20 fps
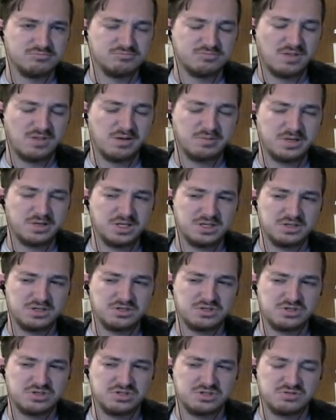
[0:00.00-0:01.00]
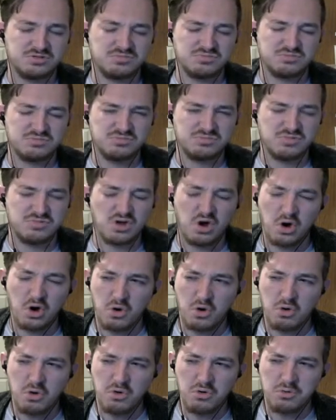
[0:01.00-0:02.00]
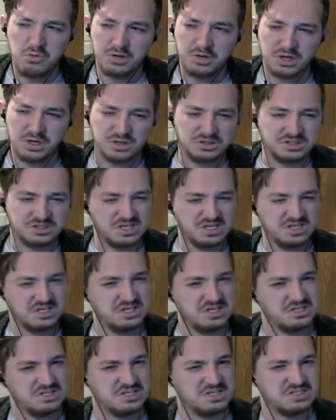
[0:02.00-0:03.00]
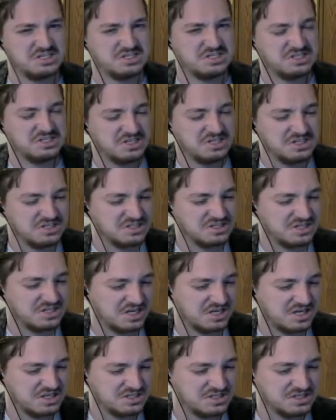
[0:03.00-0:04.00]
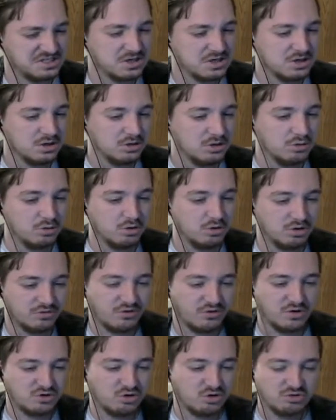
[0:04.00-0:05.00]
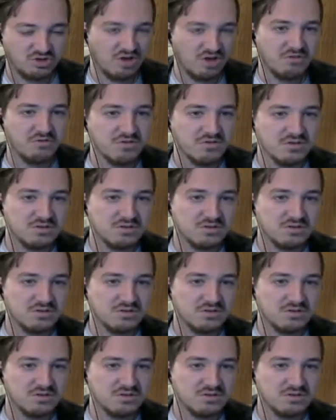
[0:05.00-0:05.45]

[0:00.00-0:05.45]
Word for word: I mean, no, but I'll say yes as a tease, I guess. You look for true self.